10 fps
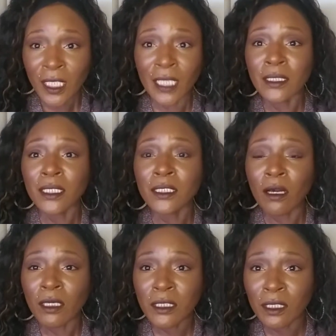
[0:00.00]
And then
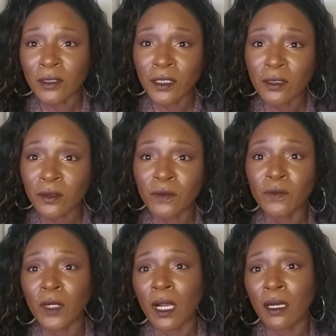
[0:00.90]
also
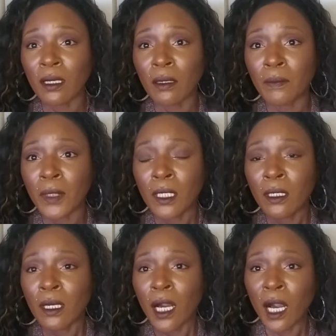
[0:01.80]
too, um,
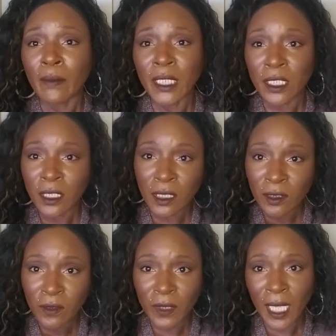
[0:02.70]
I'm going to
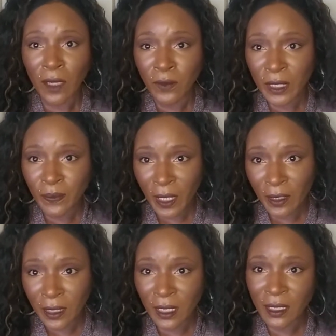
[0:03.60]
include what I
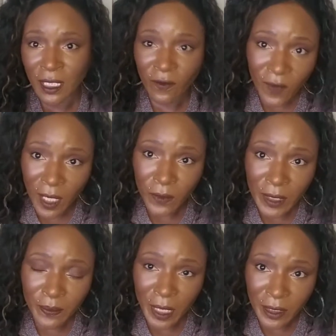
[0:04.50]
repurchased, if I
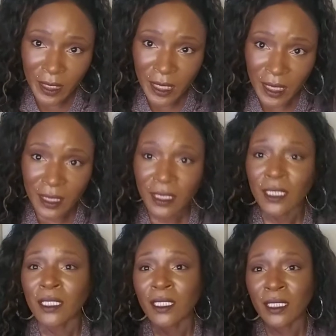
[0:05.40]
repurchased
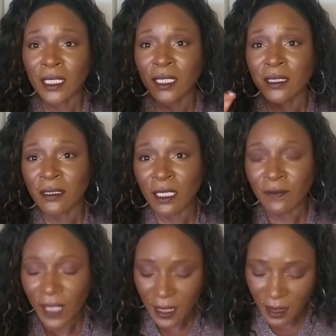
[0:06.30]
and
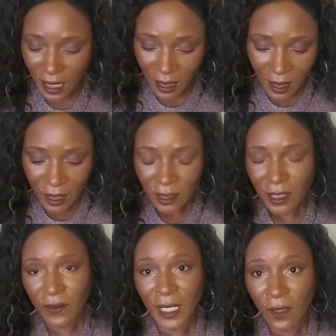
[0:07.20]
stuff like that.
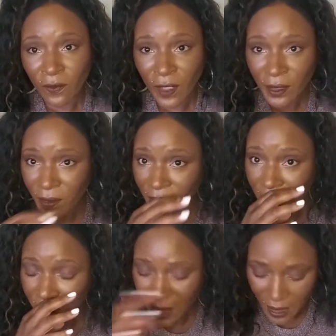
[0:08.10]
So without further
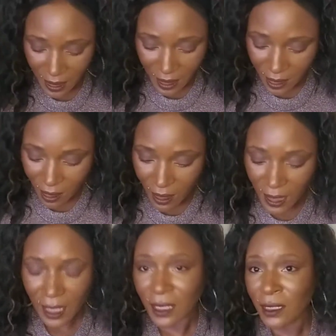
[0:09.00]
ado, let's get
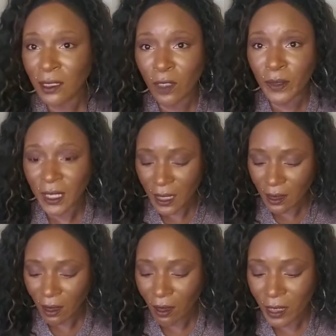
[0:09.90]
started. And it's no
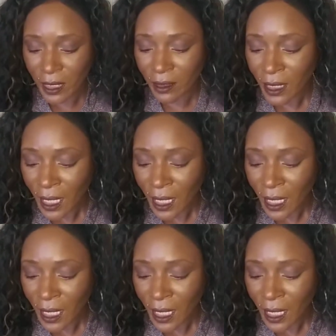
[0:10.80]
particular order.